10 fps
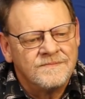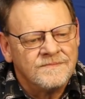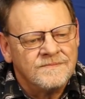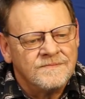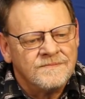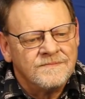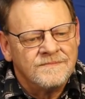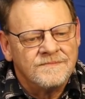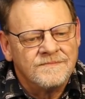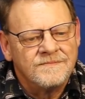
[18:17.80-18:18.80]

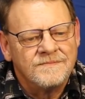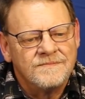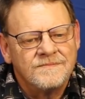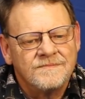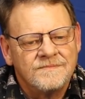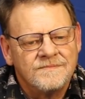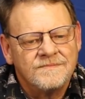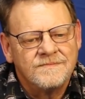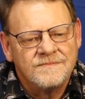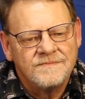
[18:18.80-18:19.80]

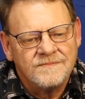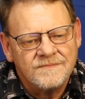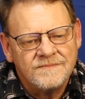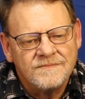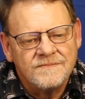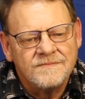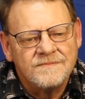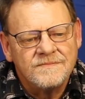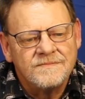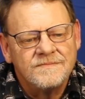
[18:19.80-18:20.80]

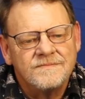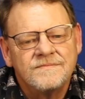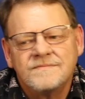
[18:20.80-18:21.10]
(silent)